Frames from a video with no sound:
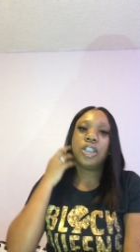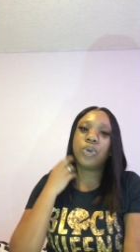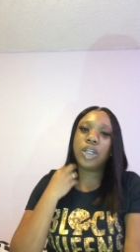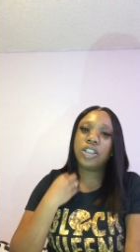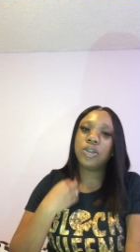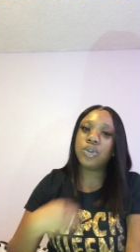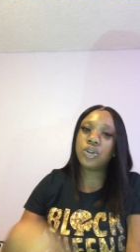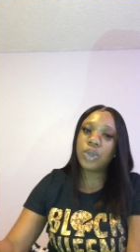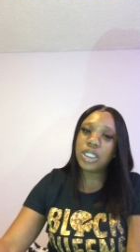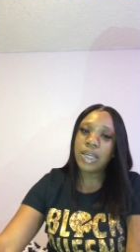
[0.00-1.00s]
$22
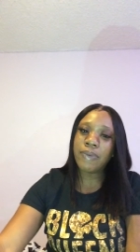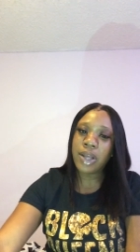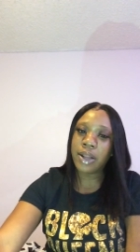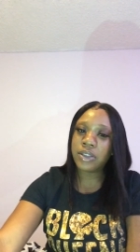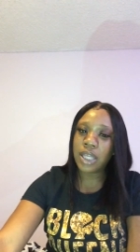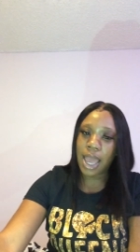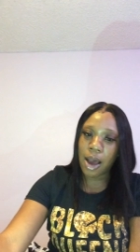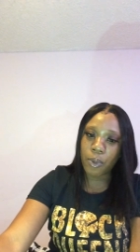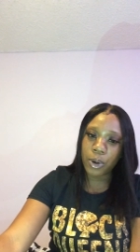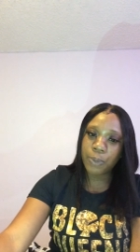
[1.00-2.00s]
to $27 an
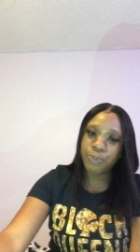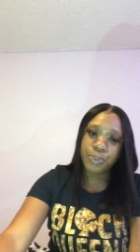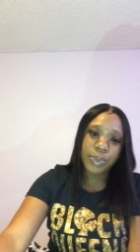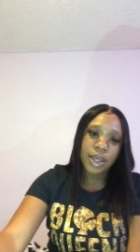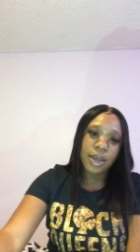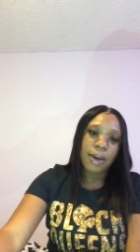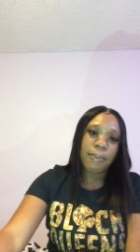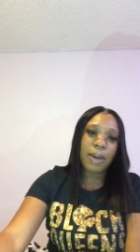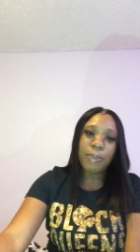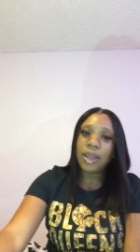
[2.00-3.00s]
hour.
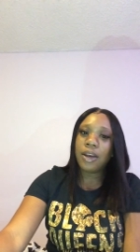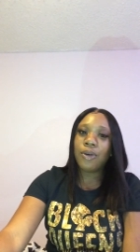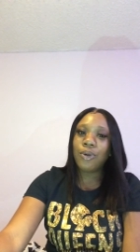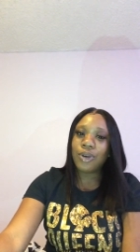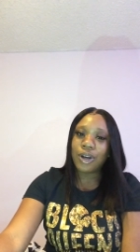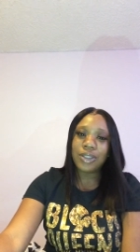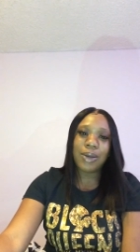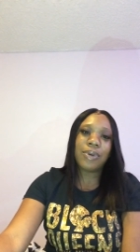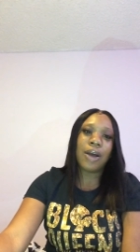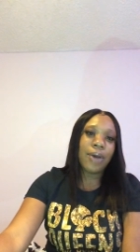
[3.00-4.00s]
Me being a new nurse, I
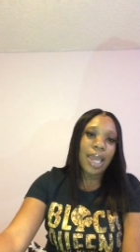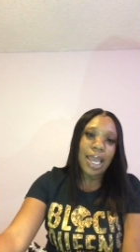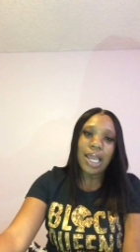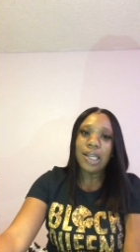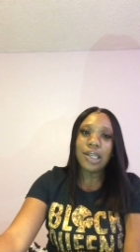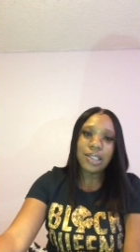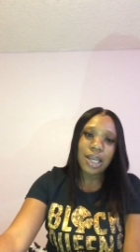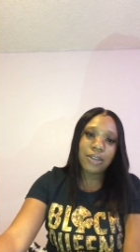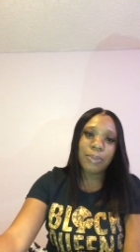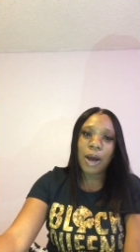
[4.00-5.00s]
was like, okay, that
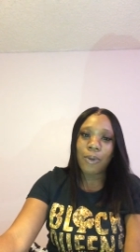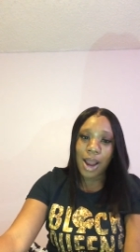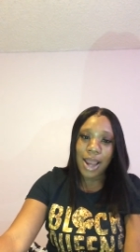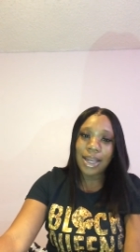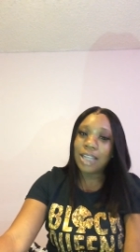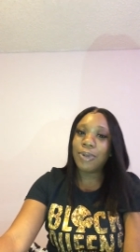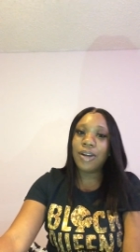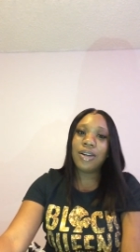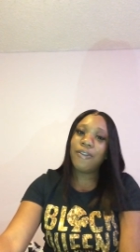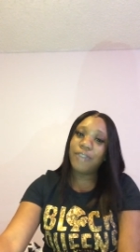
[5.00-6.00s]
sounds about right. That's
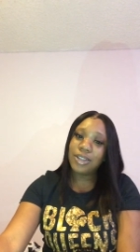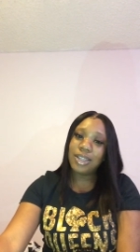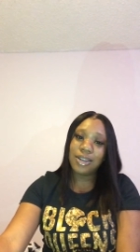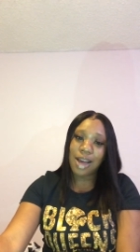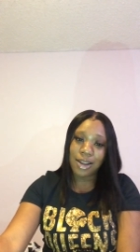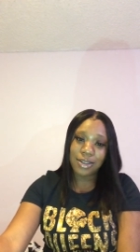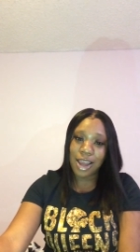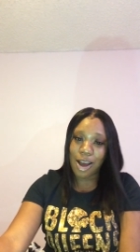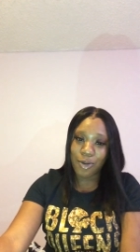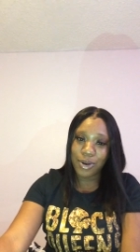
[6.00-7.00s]
better than the $15 an
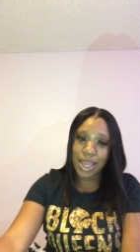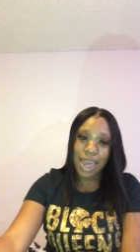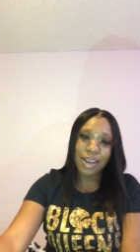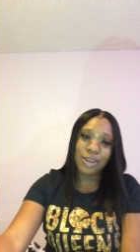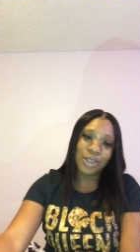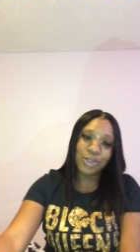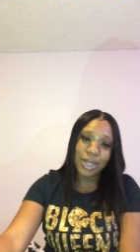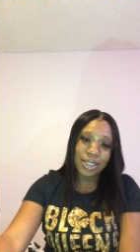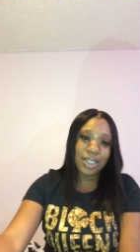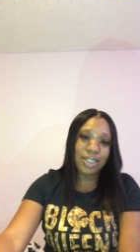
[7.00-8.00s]
hour that the nurse
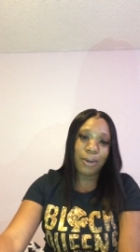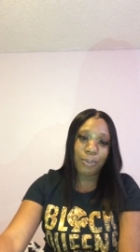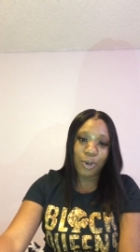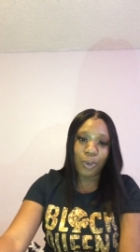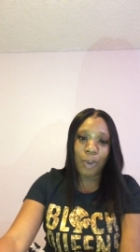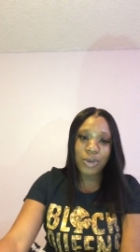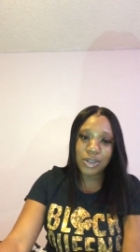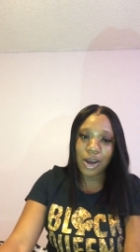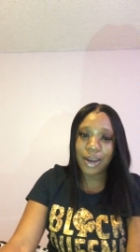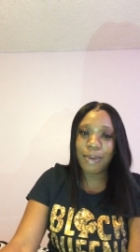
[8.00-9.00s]
residency program was
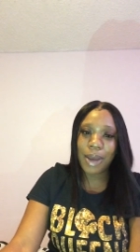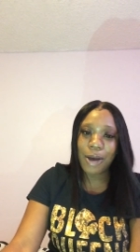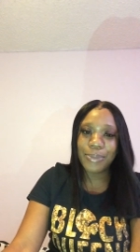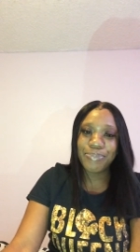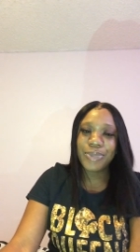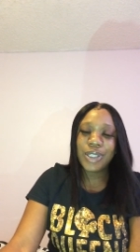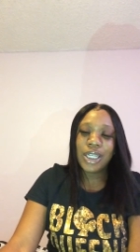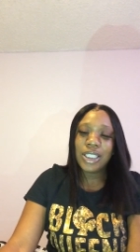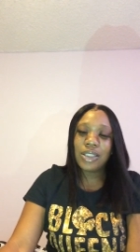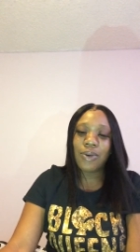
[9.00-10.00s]
talking about.
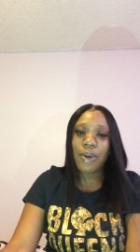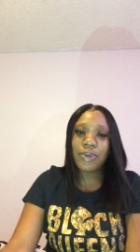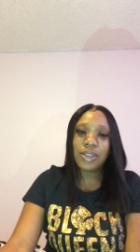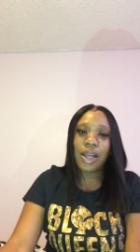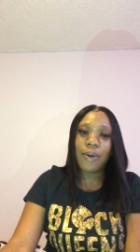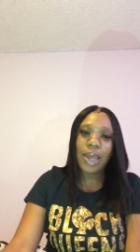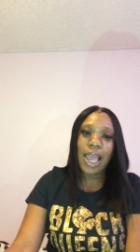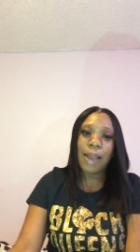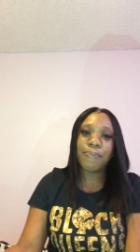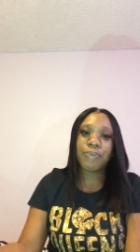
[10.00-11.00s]
So I was just like,
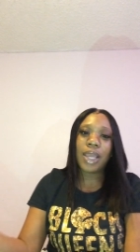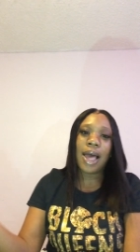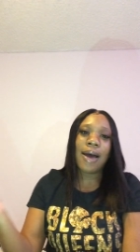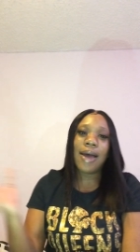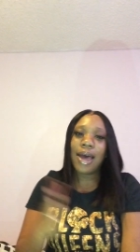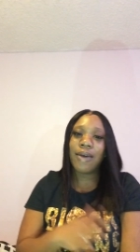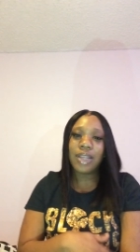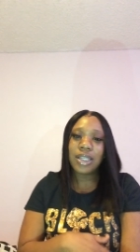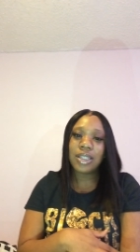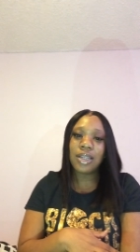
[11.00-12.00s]
okay, I'll have
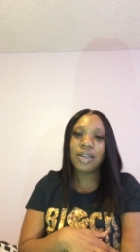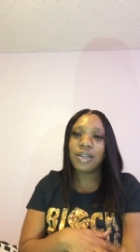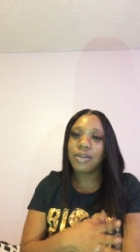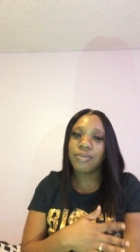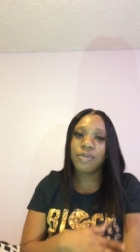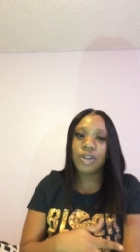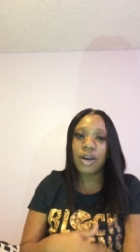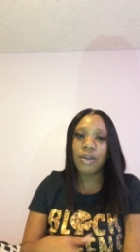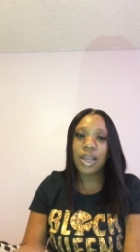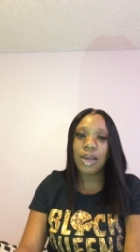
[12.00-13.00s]
this in the,
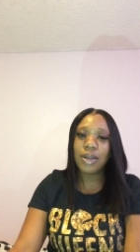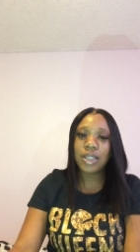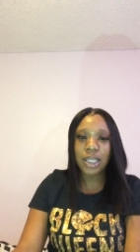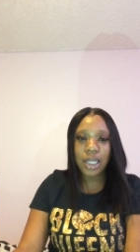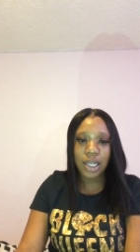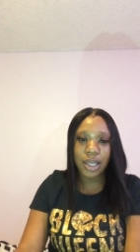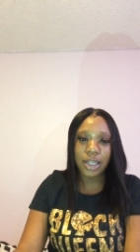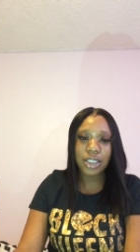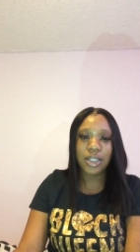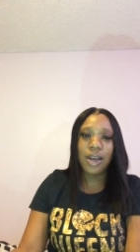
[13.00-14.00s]
keep this in the
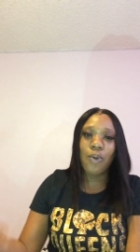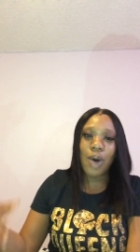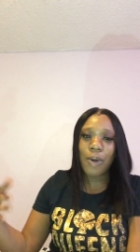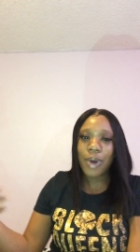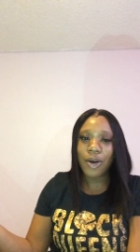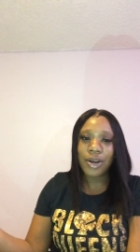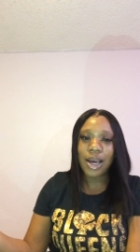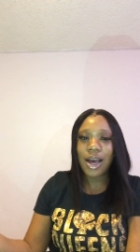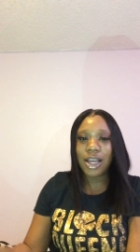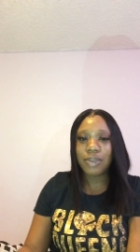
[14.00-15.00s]
clutch while I wait on the
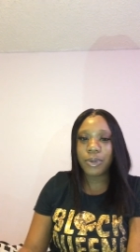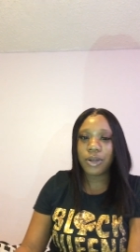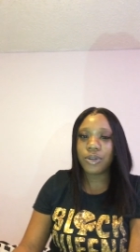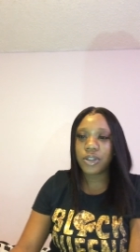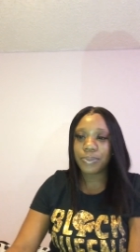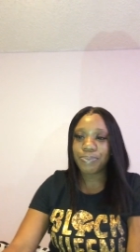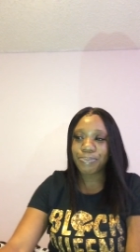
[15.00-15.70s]
hospitals.